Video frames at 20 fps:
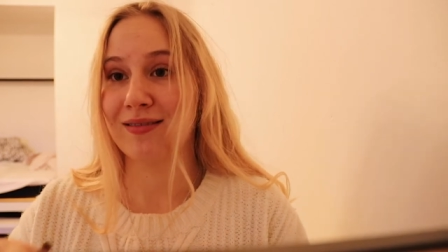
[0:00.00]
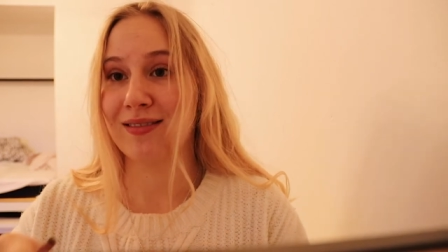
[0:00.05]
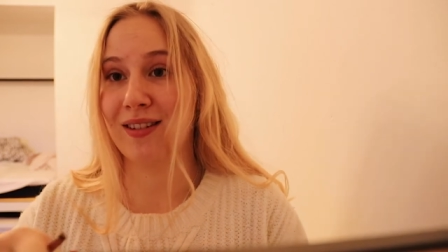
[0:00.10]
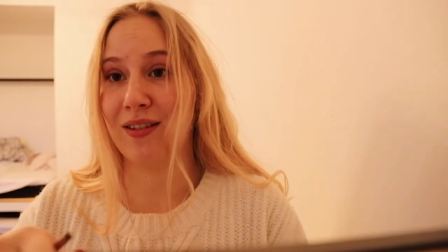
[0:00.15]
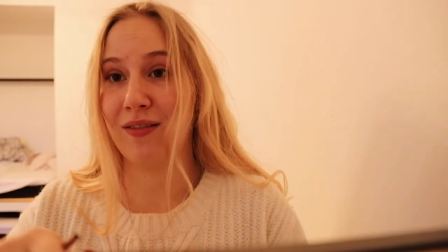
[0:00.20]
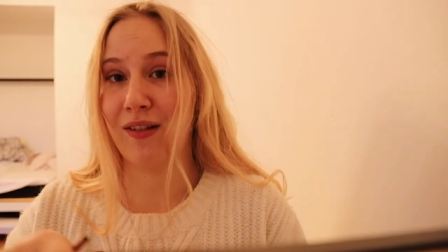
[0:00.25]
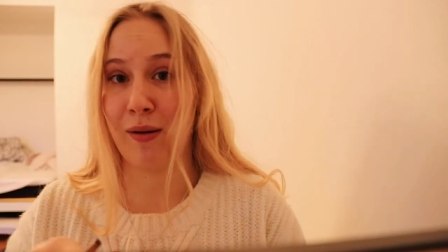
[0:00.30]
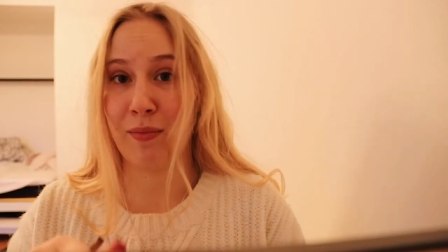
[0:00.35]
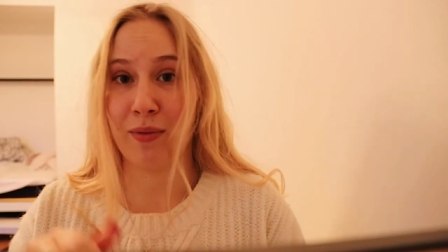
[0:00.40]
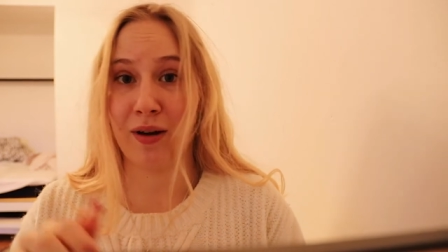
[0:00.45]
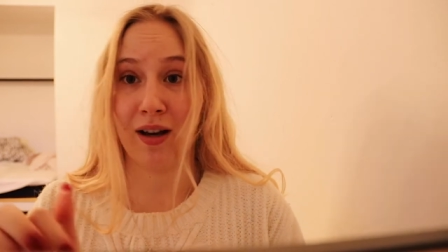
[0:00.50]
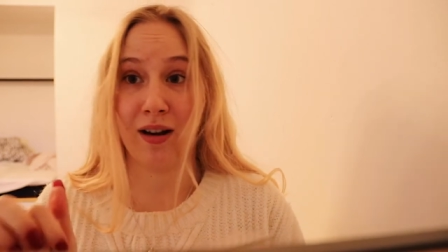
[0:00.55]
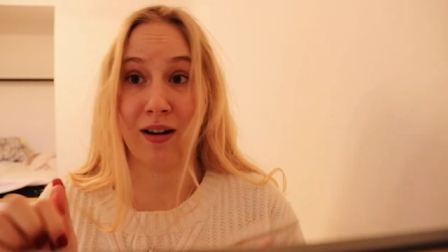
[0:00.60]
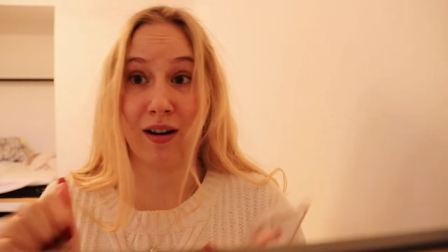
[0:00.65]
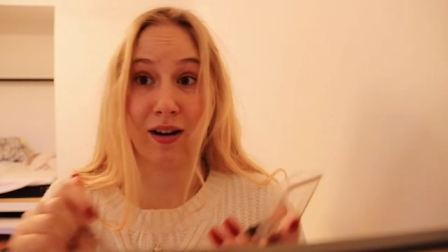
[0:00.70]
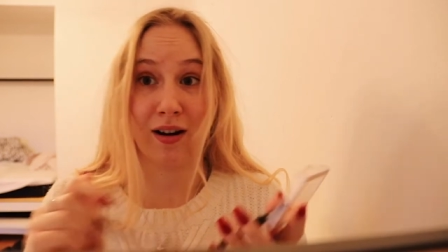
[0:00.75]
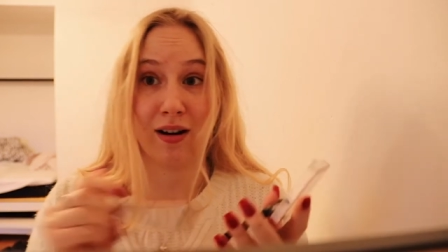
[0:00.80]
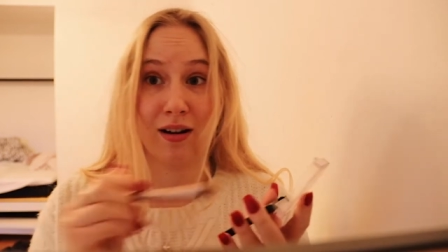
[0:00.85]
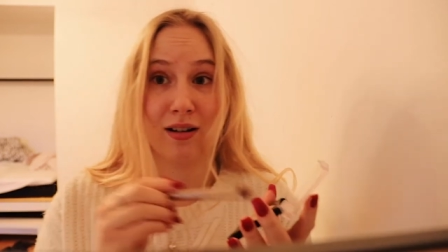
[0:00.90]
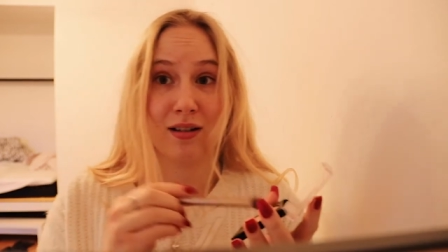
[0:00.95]
The Vampire
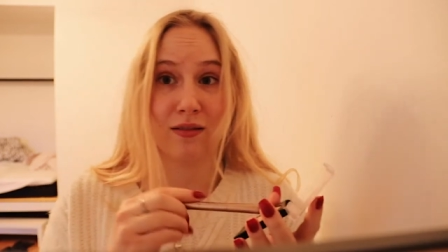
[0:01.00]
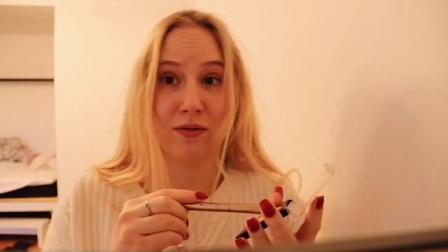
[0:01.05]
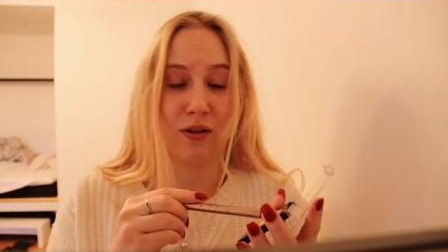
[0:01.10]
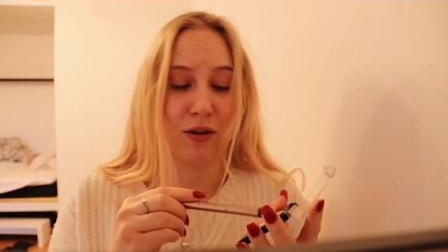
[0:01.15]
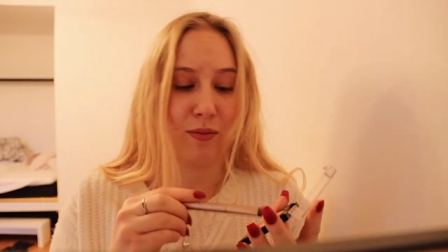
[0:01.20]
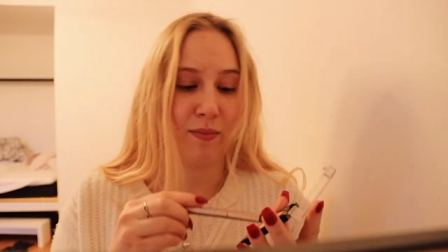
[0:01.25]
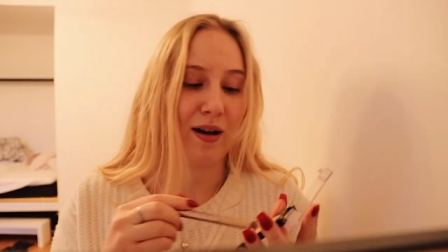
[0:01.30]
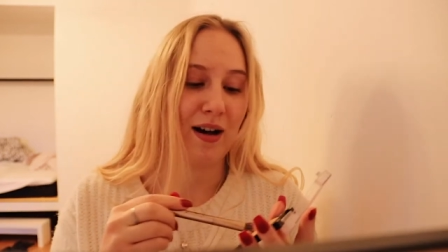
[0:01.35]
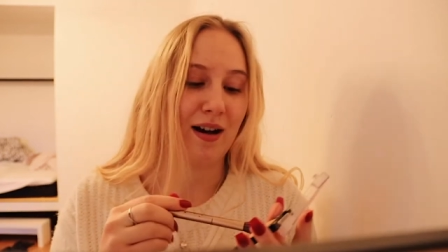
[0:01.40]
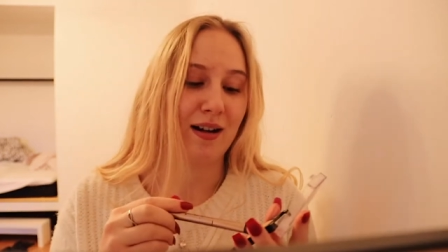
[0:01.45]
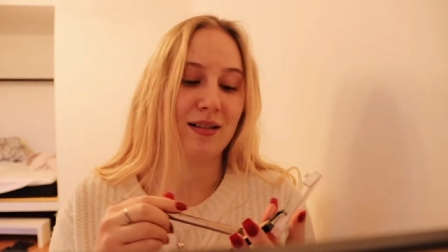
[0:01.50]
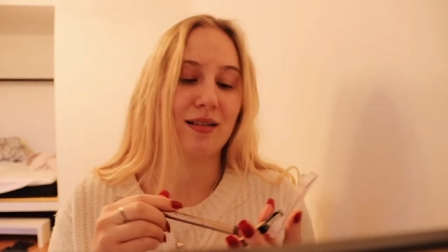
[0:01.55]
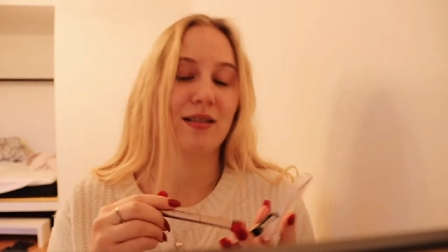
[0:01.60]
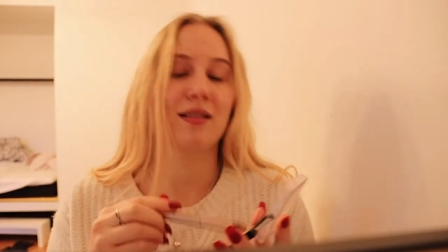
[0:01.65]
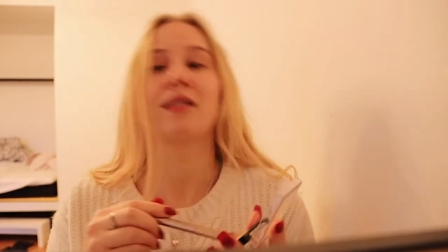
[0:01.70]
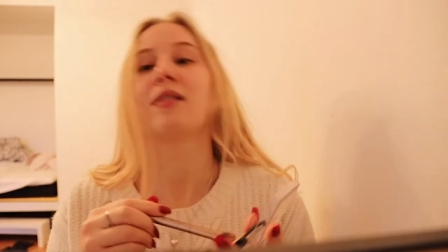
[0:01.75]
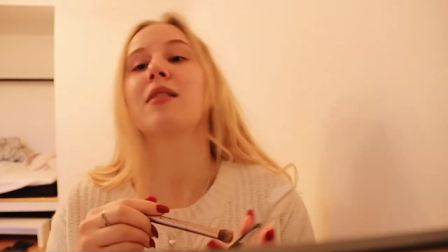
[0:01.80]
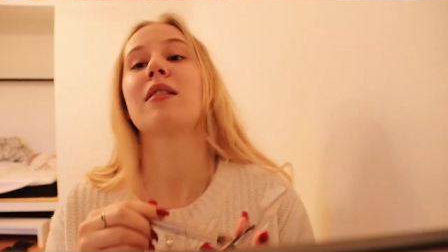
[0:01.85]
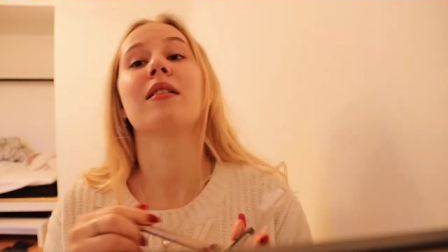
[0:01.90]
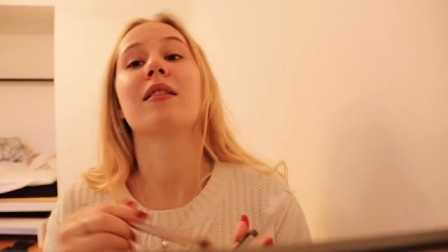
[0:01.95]
Diaries for the past